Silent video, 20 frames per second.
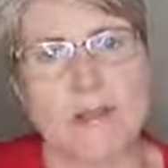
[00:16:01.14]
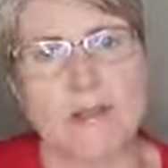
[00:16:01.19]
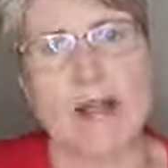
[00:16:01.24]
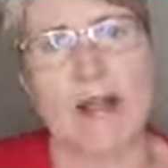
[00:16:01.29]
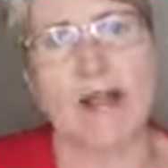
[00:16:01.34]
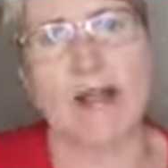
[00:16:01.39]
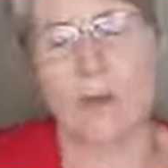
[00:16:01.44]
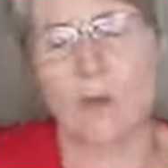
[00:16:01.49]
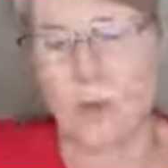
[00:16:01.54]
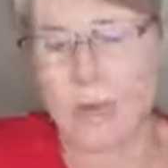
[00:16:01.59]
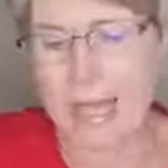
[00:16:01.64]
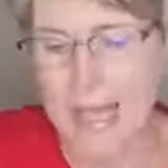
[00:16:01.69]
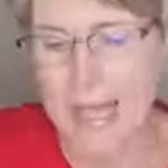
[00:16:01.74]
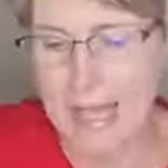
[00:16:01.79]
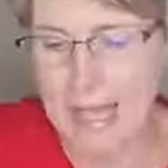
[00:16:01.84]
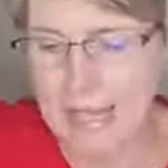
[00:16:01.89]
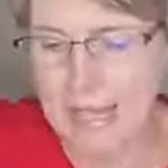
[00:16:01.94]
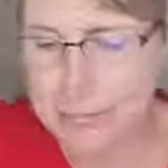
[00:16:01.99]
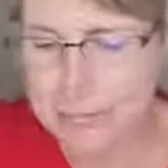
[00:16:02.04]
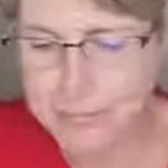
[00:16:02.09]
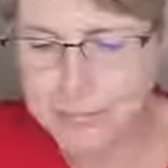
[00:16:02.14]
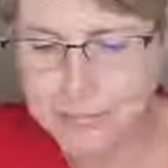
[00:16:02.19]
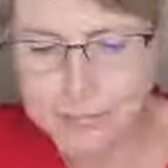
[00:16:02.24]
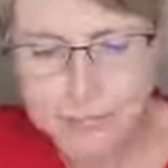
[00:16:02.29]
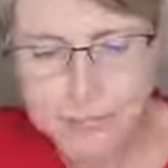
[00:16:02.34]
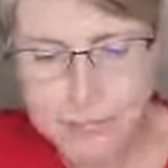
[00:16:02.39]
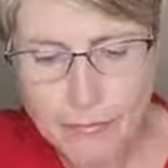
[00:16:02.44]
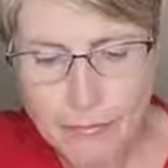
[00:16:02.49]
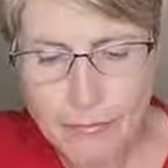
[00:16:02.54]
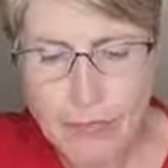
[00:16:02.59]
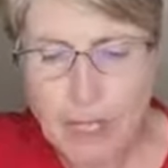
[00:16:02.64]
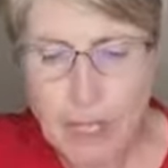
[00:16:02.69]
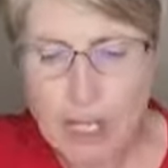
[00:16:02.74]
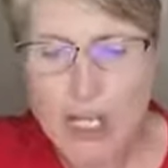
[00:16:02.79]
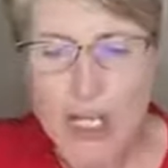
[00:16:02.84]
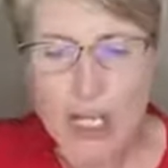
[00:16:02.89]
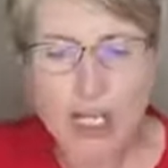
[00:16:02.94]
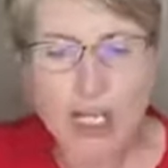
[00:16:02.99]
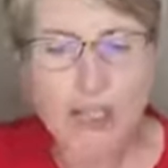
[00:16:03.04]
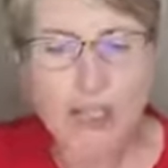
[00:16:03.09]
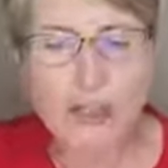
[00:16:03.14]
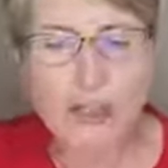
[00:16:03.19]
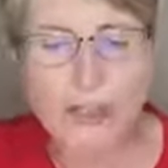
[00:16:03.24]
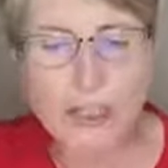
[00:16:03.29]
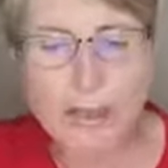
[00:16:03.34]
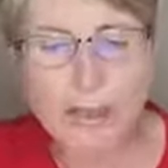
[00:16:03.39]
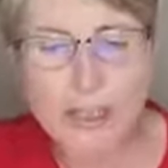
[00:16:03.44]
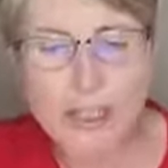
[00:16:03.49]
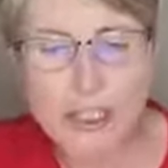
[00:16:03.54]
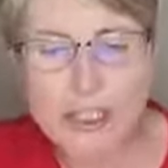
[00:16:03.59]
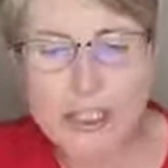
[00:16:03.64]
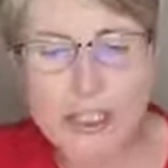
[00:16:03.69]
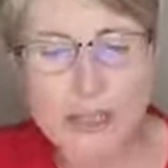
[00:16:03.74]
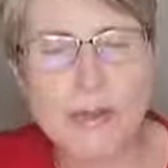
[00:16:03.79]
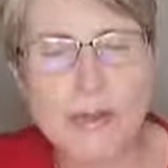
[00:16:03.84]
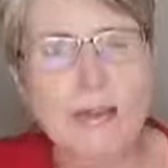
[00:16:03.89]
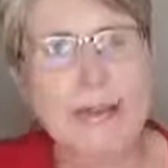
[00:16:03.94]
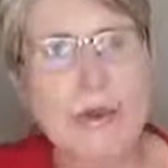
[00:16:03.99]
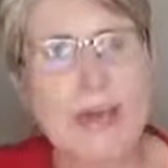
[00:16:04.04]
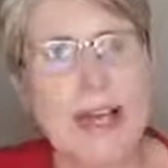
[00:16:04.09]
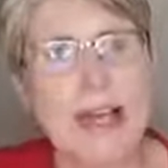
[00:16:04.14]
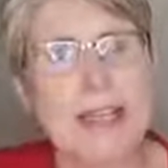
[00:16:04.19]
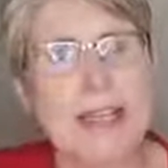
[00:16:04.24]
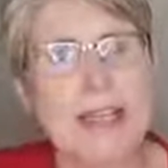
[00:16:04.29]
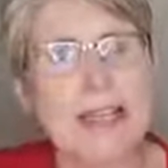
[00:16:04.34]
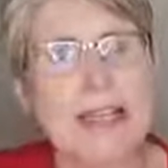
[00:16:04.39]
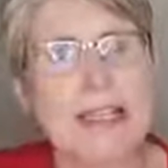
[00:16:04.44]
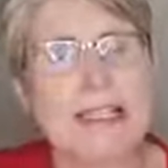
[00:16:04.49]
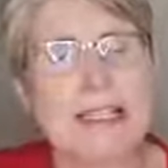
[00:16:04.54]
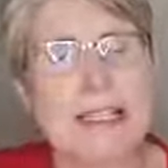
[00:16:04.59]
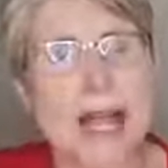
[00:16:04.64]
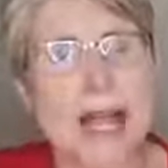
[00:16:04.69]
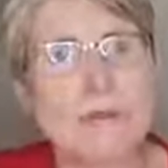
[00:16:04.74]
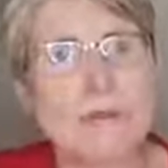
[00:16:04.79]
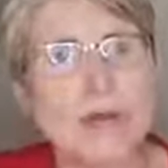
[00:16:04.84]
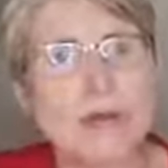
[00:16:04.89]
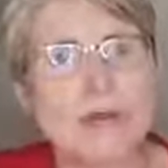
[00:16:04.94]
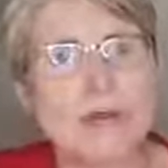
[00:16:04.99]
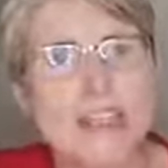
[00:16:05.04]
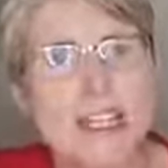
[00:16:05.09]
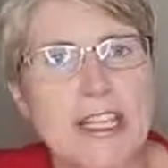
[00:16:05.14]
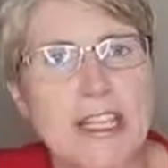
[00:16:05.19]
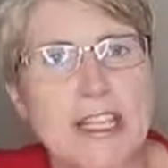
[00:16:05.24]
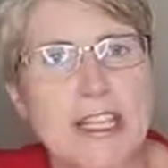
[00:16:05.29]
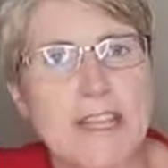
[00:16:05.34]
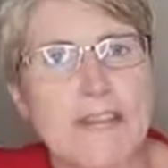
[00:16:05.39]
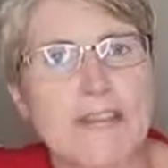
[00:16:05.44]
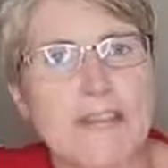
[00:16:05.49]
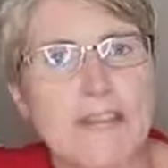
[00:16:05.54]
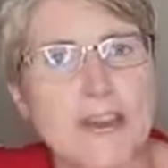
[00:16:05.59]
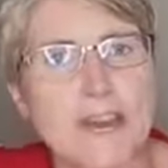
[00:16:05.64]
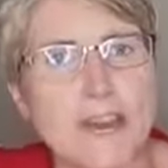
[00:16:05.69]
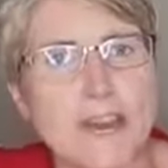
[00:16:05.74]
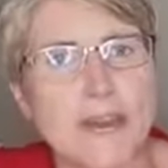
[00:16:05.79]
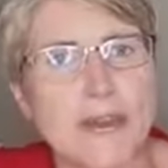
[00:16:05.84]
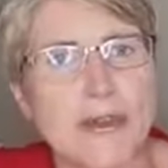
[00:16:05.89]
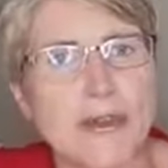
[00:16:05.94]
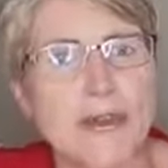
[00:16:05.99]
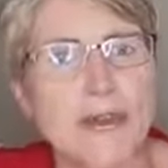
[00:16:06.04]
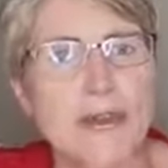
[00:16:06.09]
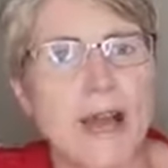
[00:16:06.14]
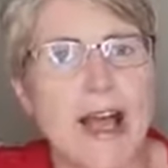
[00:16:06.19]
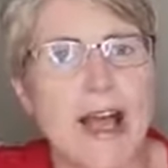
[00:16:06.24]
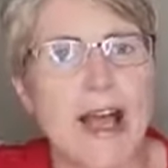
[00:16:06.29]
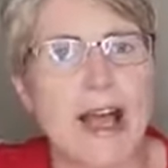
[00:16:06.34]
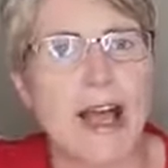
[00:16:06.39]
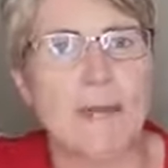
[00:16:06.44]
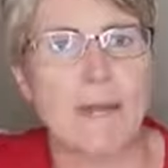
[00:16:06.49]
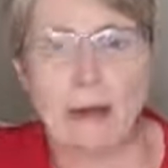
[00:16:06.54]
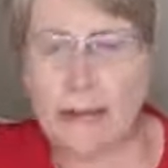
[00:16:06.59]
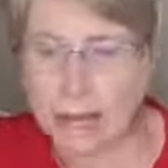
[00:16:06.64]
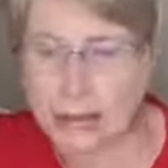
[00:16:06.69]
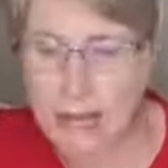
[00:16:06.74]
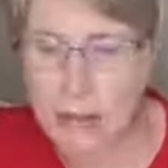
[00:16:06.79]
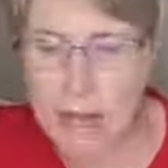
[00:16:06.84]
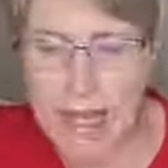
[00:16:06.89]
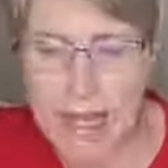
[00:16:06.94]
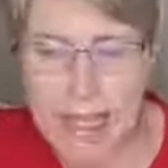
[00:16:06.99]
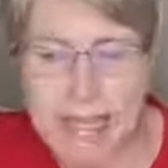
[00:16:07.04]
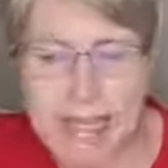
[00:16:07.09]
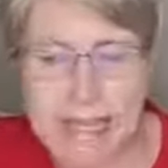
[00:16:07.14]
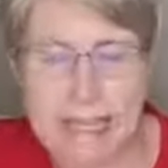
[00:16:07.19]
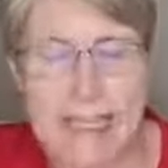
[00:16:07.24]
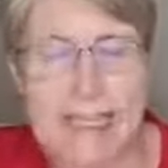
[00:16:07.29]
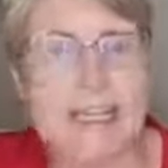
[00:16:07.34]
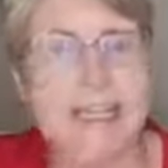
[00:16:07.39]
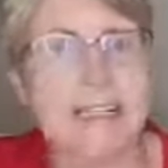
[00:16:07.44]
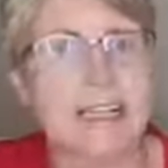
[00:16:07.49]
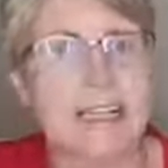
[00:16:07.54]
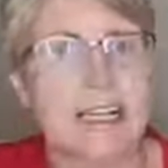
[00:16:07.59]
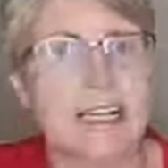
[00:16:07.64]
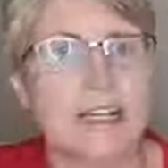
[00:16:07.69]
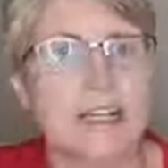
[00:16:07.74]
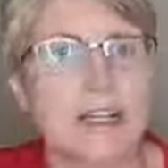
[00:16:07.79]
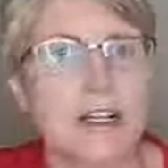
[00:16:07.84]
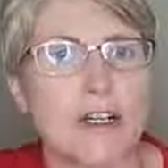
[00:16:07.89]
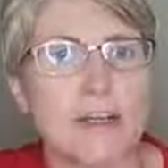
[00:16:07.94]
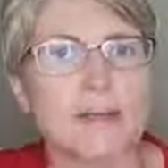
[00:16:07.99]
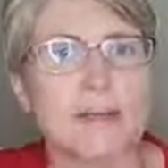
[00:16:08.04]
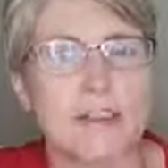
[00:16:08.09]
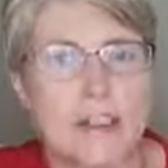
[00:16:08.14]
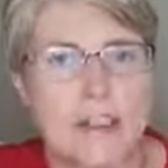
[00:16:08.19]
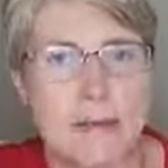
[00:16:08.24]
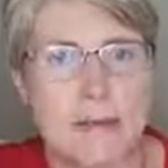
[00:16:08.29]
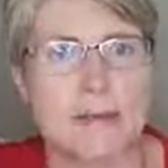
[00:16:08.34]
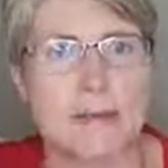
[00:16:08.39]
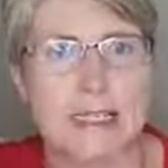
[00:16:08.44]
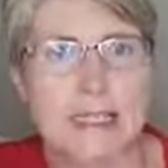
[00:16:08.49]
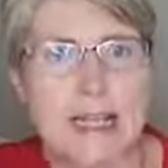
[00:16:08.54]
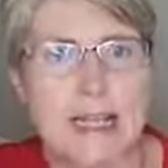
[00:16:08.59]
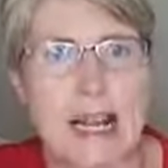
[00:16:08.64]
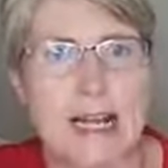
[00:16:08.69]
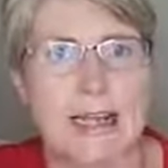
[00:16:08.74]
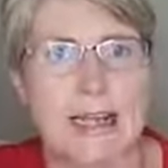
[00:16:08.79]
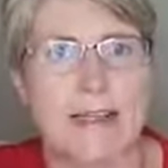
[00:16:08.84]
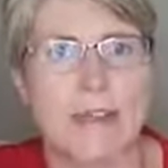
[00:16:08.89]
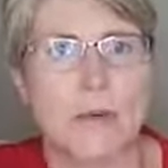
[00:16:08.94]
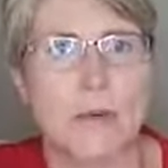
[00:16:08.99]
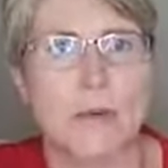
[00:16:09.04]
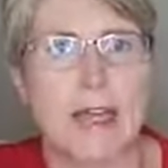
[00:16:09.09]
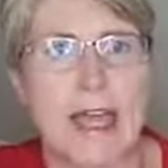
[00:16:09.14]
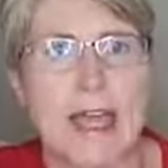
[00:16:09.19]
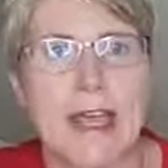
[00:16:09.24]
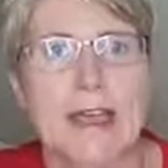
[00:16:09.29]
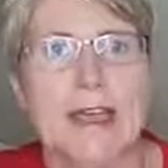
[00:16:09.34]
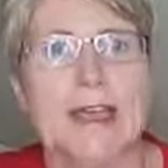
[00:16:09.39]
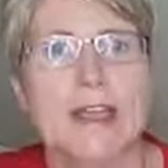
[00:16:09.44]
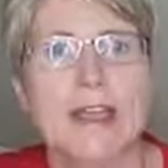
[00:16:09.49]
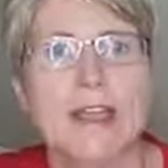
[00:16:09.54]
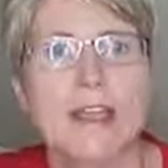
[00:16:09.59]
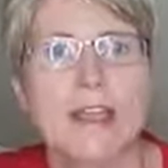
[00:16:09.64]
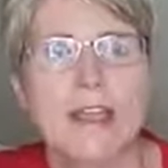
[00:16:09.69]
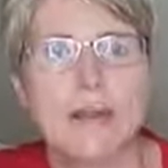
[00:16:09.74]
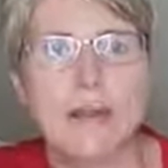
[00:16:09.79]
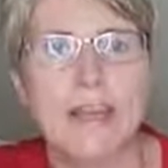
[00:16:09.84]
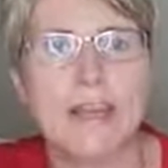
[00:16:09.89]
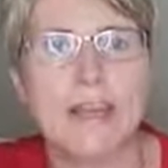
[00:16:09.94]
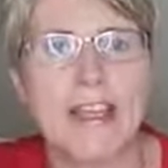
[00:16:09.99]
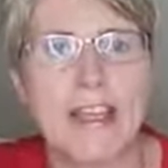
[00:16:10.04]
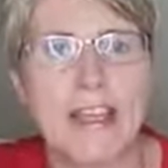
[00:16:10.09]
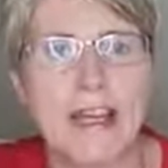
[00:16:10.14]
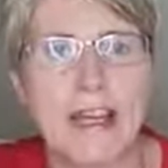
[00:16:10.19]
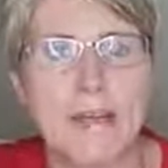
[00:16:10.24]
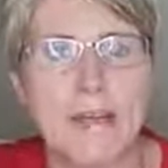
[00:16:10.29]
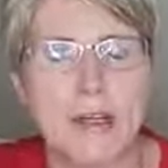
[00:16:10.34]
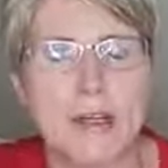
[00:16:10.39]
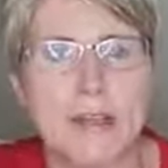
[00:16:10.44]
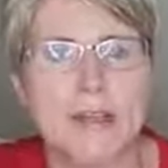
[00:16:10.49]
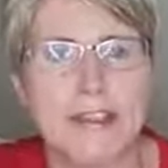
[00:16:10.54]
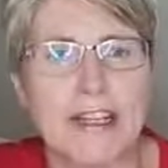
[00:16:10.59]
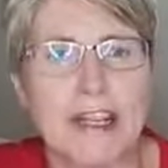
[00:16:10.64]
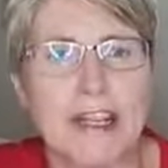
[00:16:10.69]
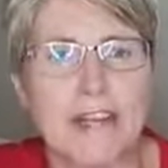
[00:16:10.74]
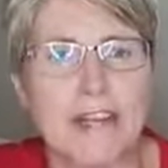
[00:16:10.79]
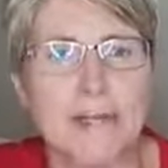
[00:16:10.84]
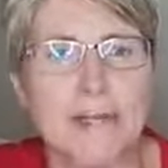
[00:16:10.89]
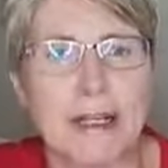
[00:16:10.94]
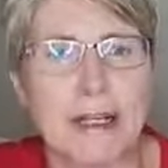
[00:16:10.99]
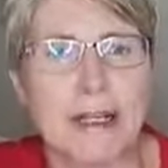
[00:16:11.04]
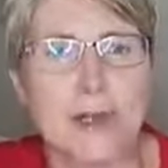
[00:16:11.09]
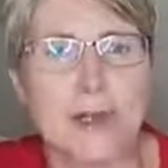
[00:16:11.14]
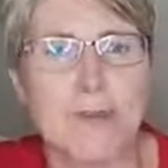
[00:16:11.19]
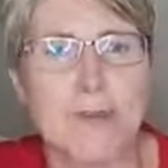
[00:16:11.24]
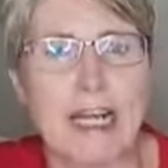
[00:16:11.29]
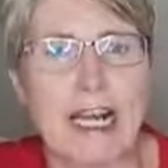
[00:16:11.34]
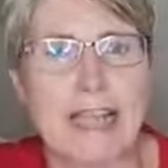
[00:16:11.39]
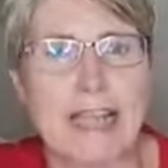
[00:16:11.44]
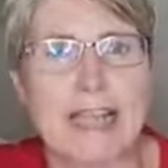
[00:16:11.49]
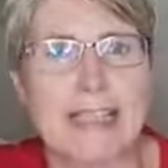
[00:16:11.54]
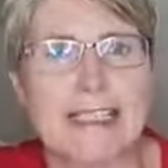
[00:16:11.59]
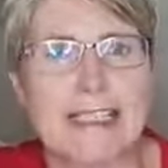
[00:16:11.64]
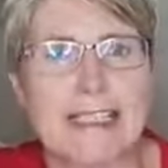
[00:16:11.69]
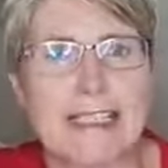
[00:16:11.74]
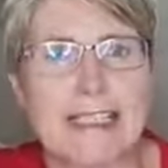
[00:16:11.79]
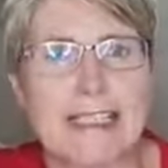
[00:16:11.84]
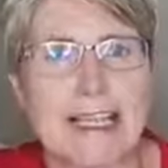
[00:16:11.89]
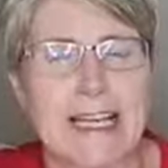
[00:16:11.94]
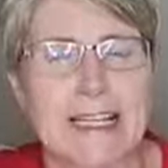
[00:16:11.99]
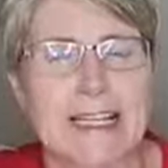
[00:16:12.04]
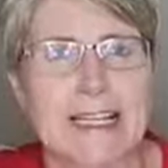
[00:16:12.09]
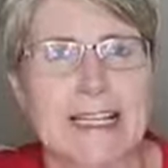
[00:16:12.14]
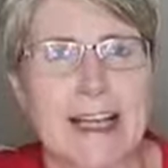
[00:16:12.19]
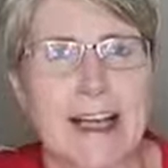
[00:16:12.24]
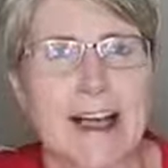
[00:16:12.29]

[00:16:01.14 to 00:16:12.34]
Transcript: well, okay? So what I'm going to do as well is I'm going to give you a few ideas that I love for simple snacks, okay? The one thing I will often hear from my own clients is that